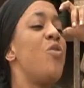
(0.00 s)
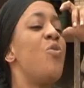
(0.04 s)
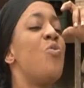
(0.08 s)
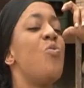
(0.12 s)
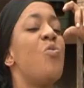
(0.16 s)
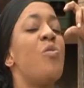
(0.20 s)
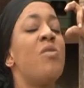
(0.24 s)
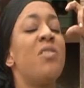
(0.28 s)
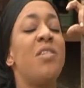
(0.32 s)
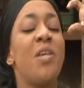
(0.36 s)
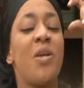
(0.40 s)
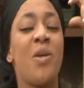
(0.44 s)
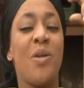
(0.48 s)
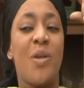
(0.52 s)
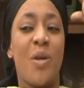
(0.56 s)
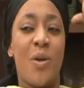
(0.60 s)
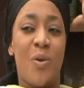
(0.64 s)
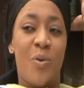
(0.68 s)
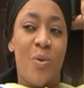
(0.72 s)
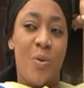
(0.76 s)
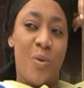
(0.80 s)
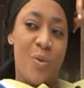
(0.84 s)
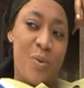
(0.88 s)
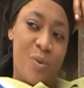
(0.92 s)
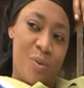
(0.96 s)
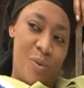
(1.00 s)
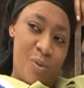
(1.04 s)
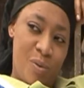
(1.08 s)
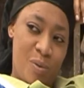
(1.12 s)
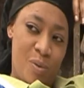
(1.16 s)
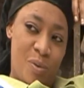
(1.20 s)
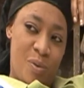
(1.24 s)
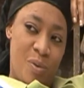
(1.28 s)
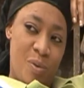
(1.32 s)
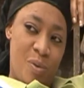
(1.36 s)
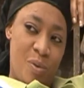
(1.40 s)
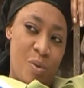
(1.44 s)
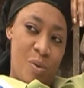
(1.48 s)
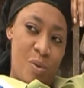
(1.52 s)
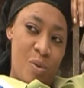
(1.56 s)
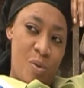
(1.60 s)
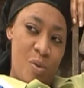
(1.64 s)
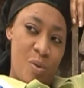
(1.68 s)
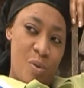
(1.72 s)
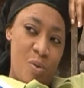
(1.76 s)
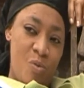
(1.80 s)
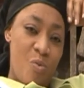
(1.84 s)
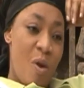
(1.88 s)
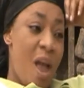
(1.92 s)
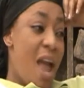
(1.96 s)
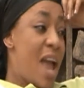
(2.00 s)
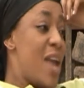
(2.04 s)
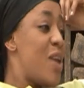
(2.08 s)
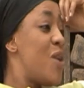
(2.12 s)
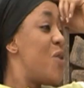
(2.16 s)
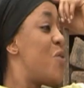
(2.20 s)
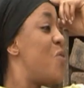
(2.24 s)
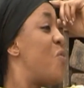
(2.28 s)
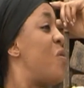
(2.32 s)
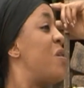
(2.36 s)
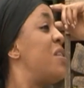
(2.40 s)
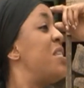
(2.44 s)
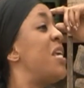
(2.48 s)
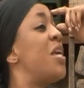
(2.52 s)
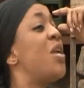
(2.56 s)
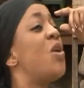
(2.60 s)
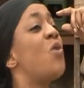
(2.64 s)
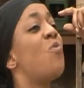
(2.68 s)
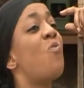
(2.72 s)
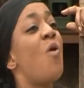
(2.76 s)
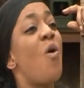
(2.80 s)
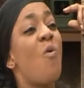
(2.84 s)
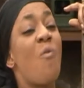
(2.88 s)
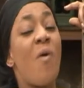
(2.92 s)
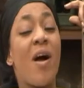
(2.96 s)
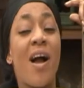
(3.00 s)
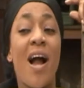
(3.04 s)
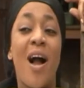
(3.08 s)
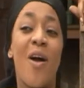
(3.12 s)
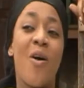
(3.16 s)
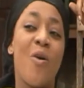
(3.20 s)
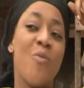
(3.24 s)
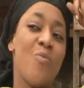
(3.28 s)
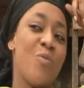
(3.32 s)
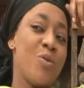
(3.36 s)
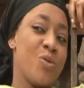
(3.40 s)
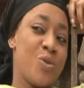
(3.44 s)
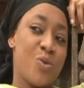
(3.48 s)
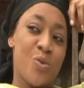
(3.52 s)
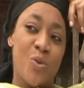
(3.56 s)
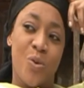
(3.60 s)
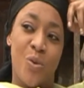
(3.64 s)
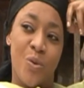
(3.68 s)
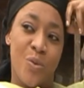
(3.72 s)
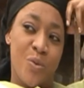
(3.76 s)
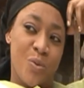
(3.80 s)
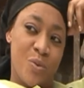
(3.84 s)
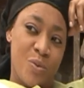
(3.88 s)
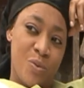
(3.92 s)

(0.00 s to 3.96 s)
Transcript: you know say you dey go? Where you know say you want waka come out go?